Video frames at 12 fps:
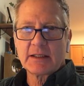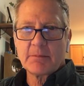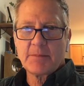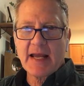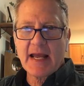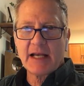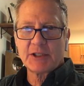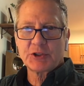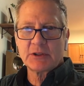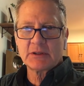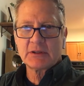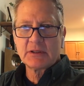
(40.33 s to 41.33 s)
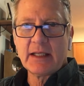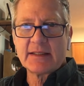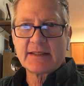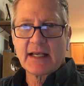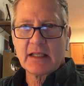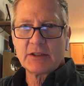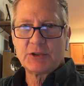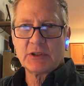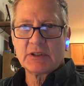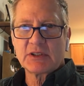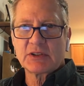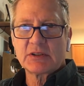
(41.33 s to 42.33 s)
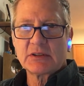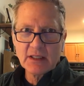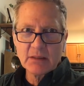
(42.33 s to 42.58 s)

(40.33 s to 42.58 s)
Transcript: compassion, intelligence,